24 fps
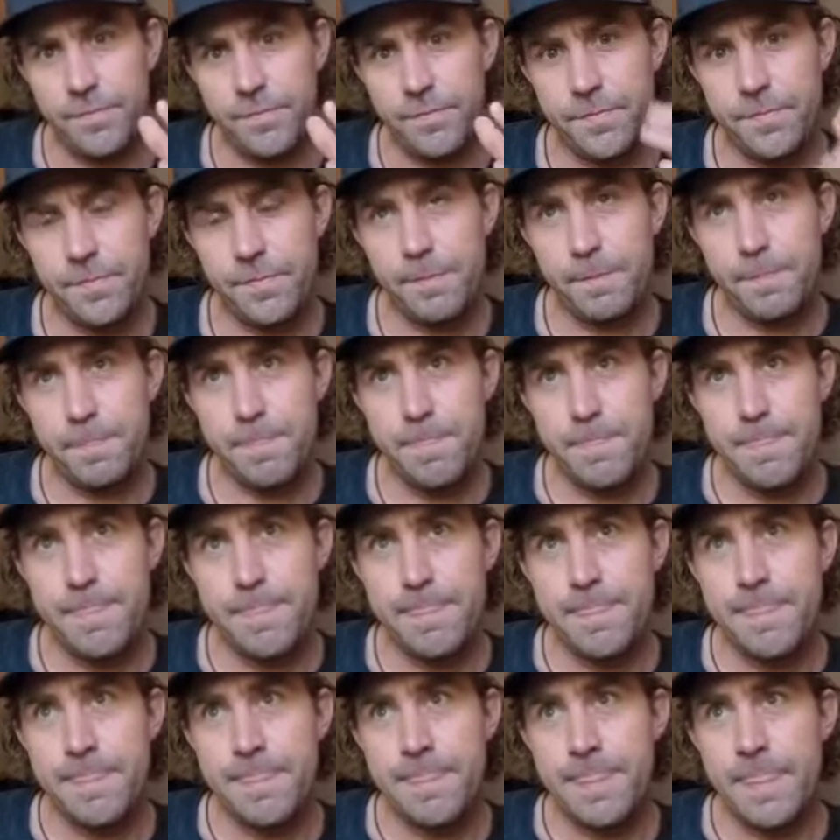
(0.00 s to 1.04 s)

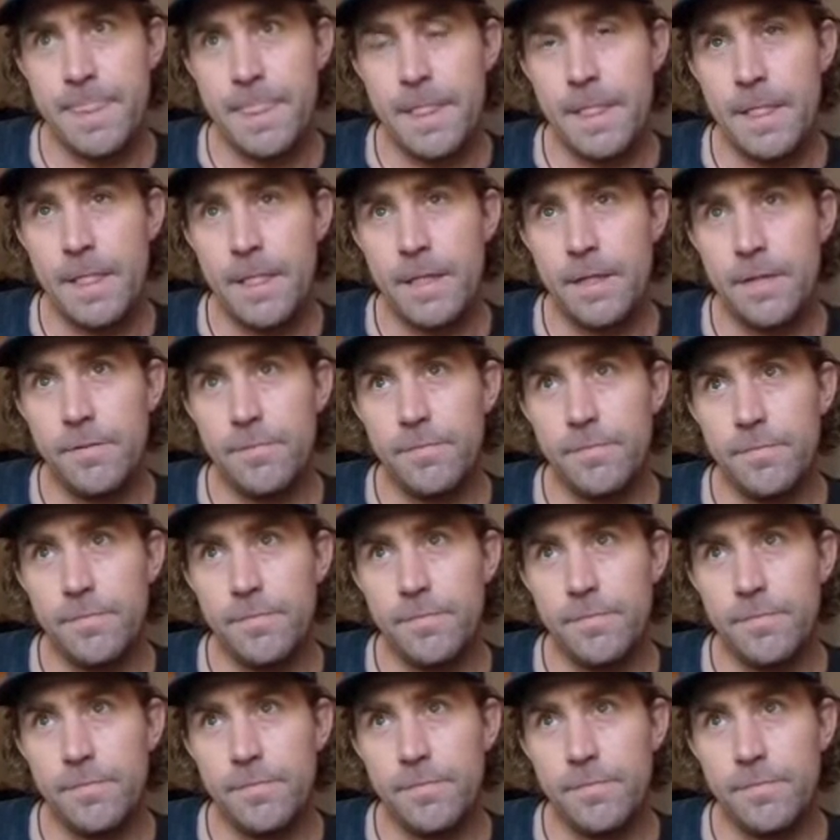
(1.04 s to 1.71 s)
Nobody speaks.